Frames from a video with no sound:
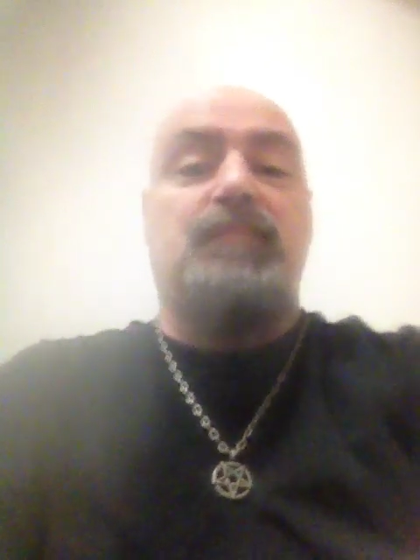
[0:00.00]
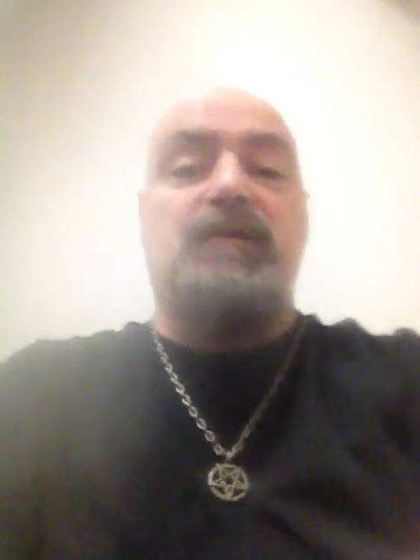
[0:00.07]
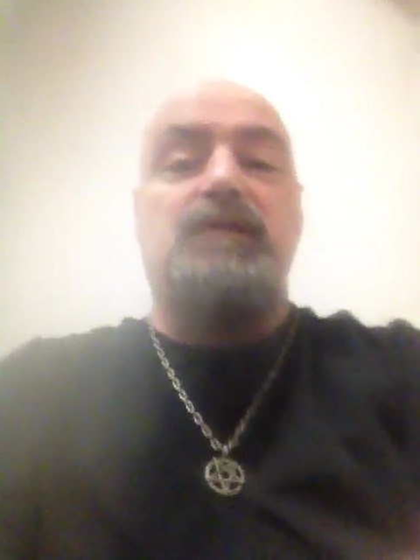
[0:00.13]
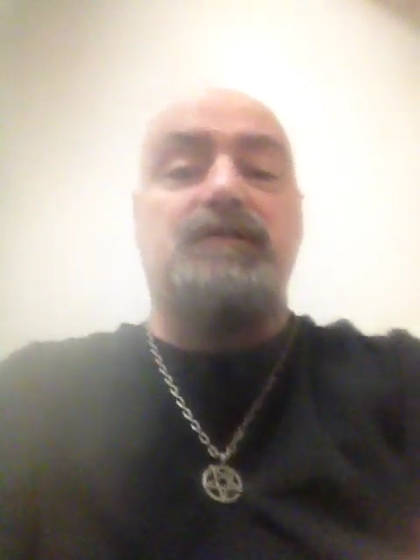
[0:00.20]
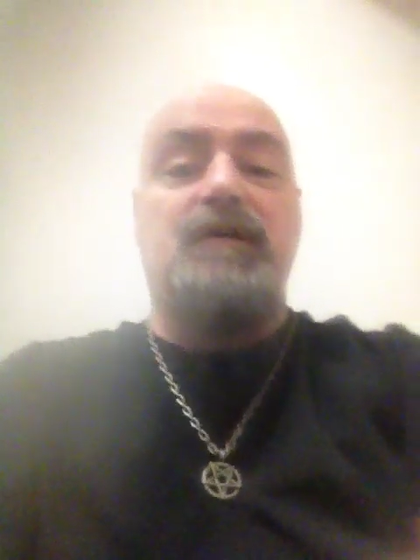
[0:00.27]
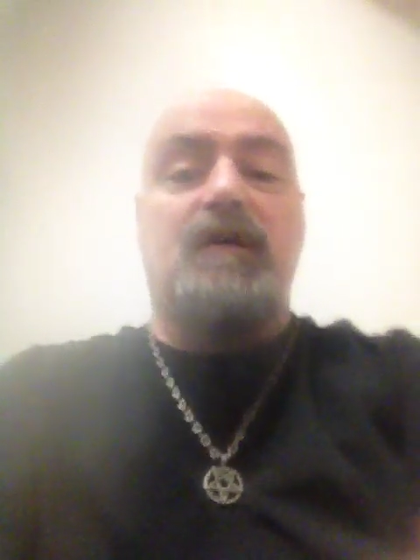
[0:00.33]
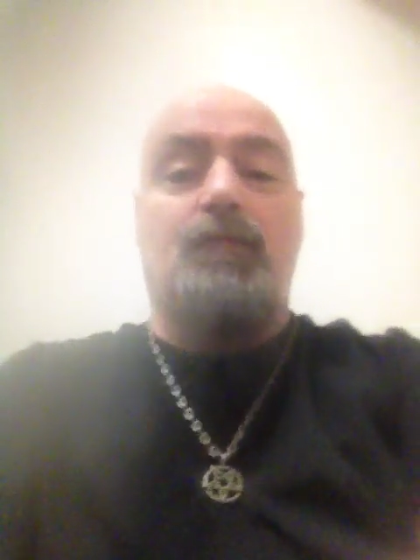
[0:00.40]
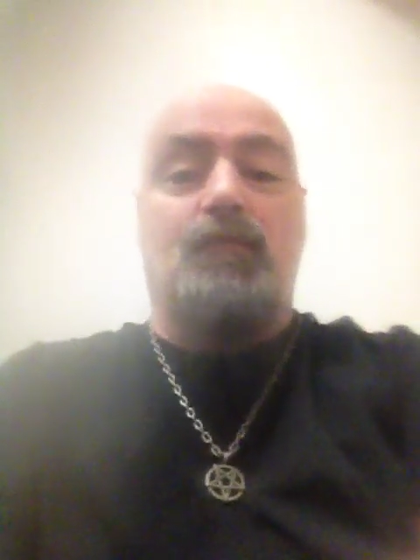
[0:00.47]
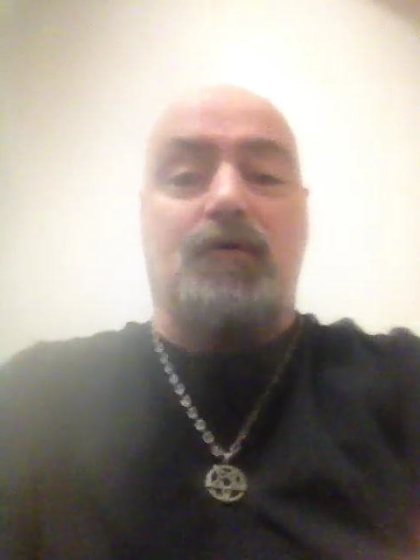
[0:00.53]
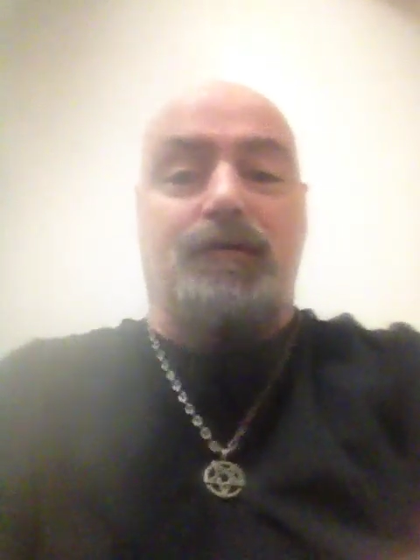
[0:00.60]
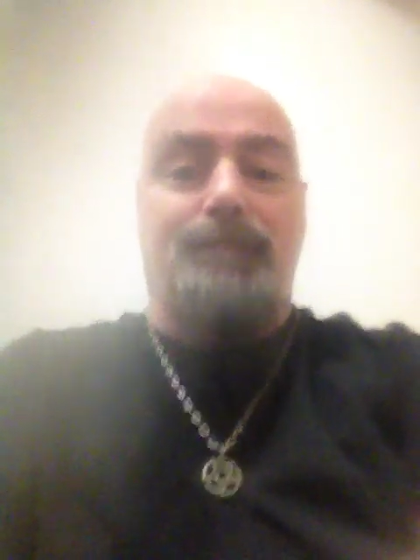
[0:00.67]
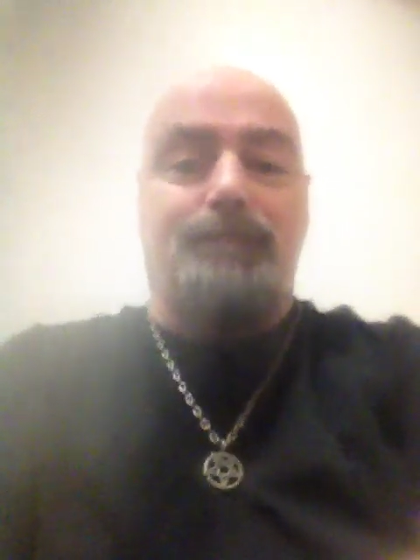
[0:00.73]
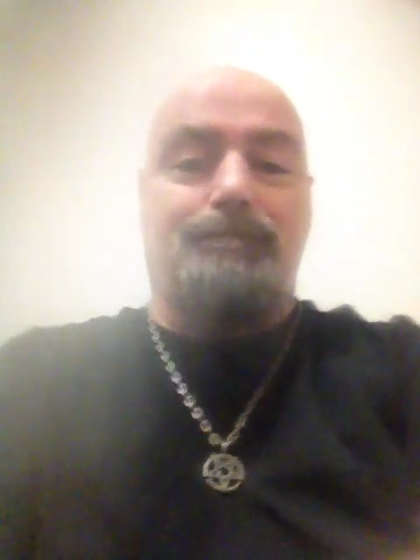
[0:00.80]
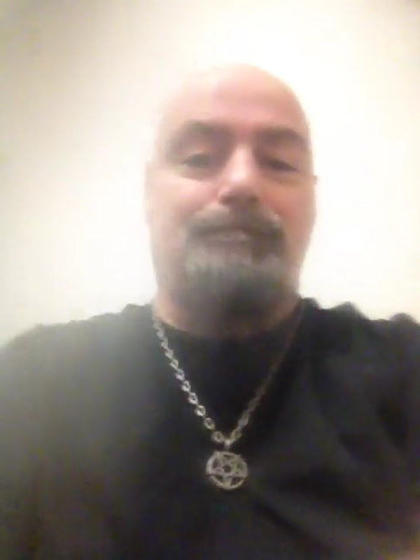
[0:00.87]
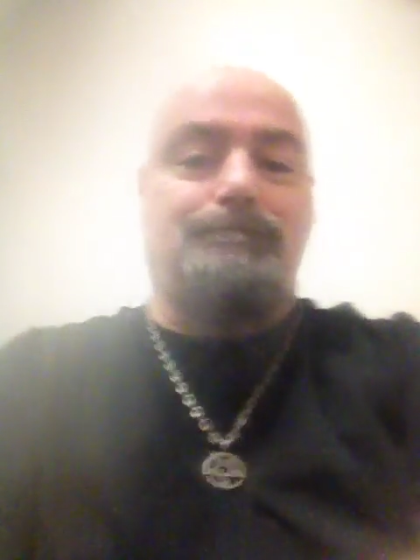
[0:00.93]
Beat that one.
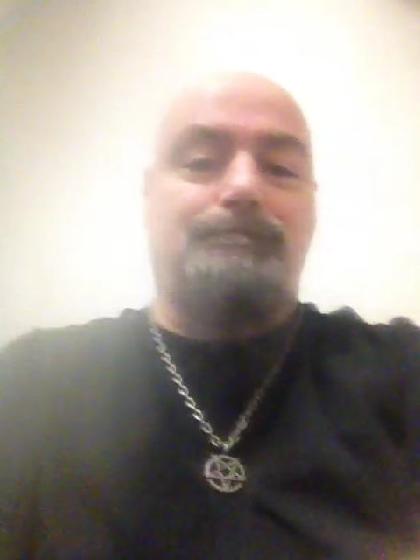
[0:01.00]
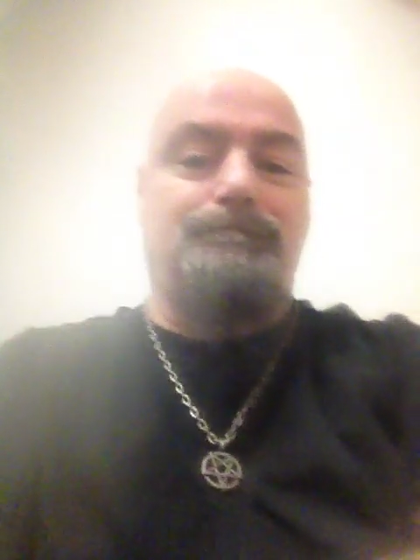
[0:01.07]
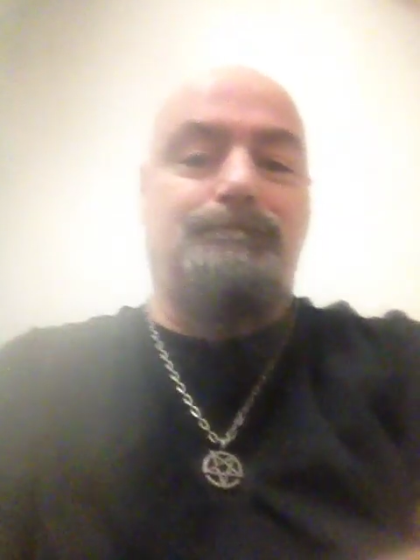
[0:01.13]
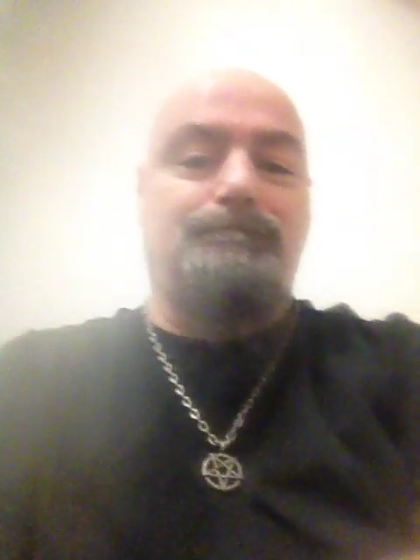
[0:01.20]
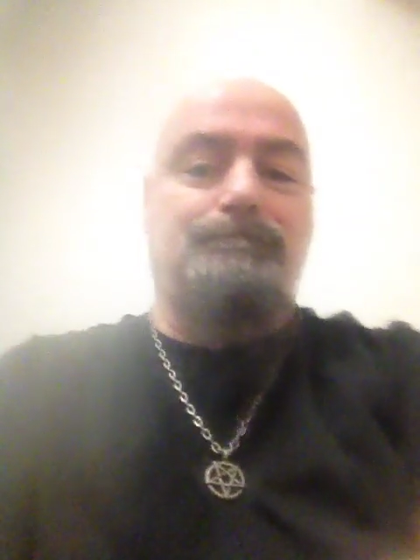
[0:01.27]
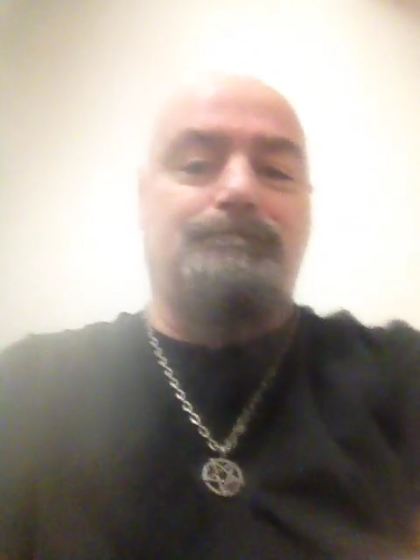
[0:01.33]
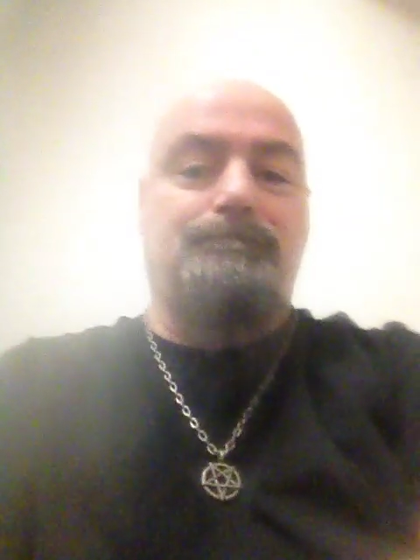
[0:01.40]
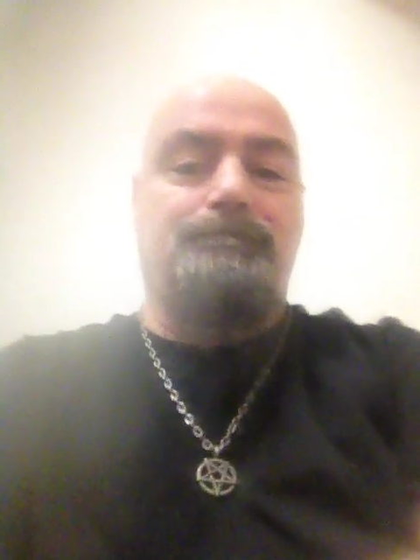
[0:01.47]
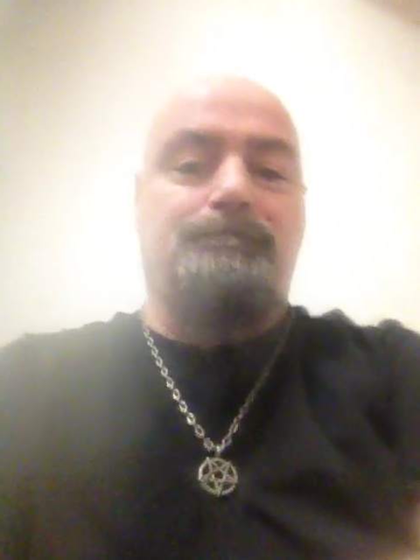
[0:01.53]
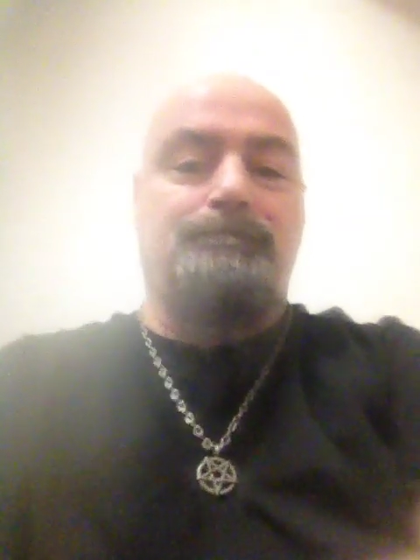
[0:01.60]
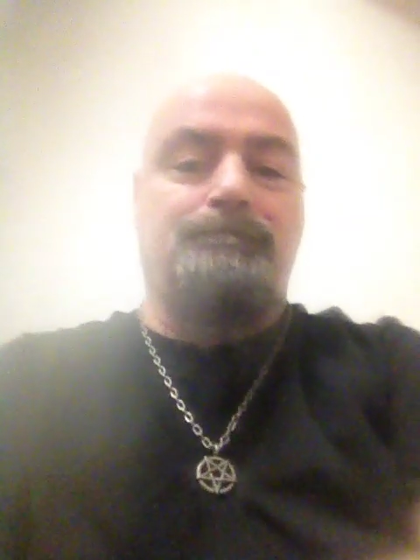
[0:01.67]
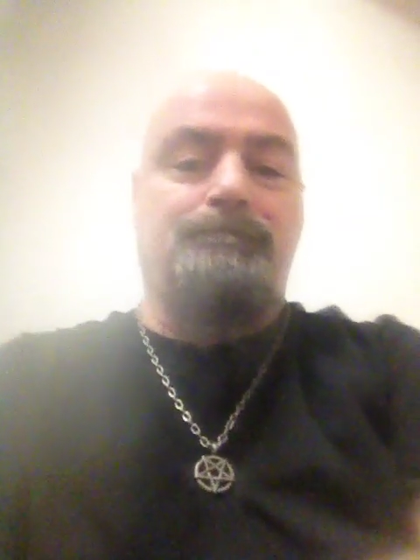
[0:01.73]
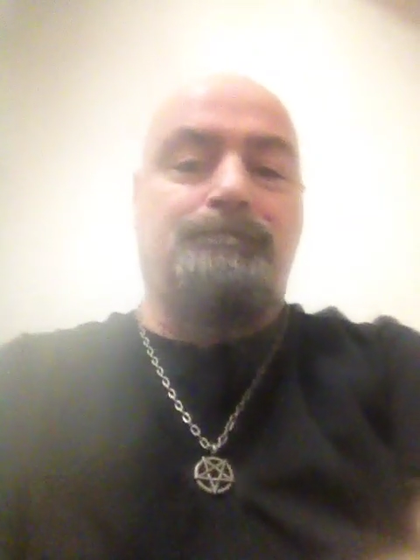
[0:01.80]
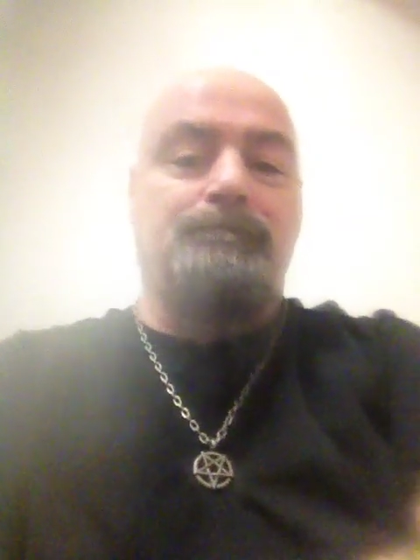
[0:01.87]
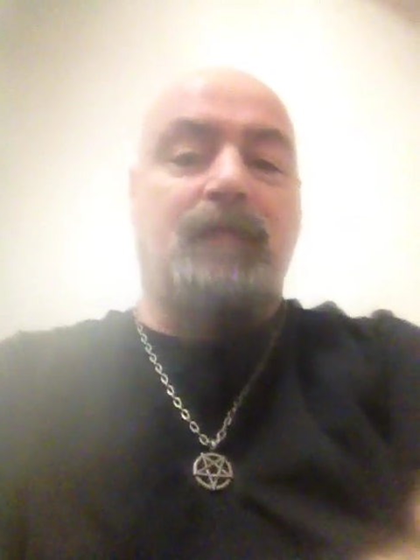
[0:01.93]

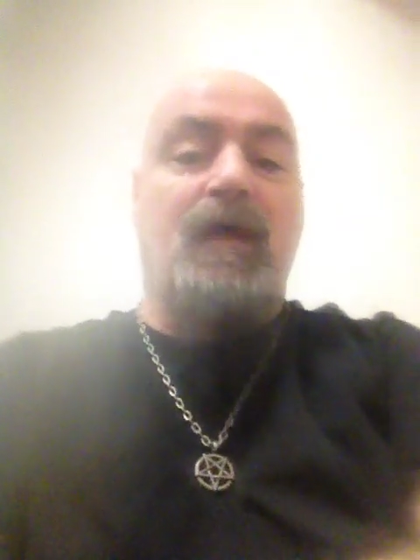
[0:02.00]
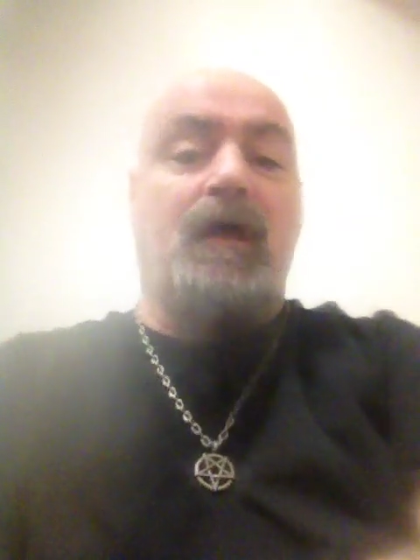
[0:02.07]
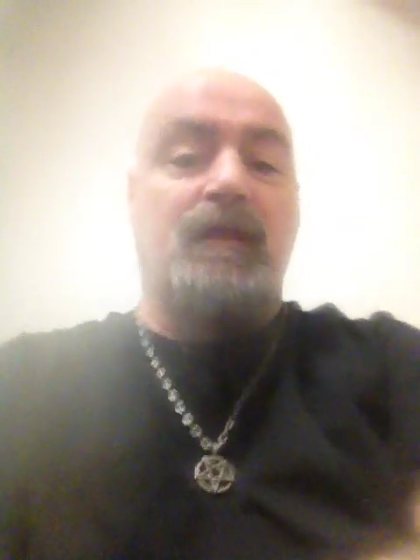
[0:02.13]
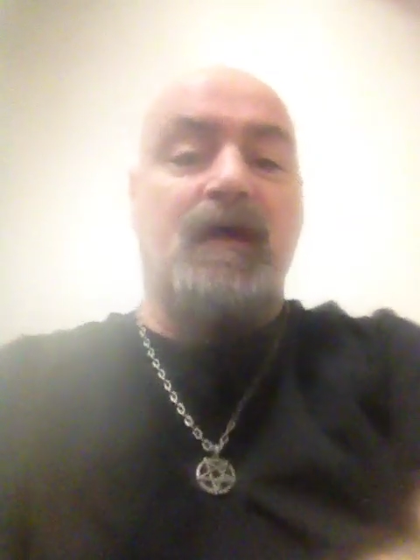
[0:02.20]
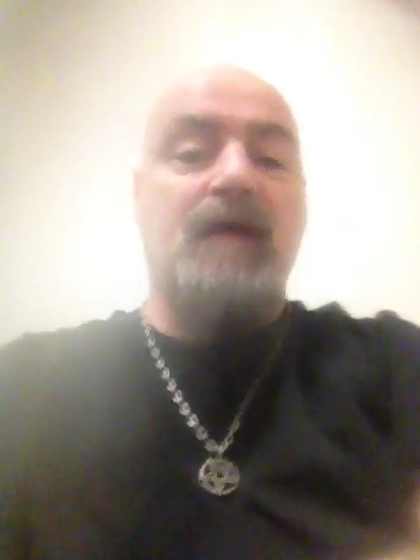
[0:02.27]
And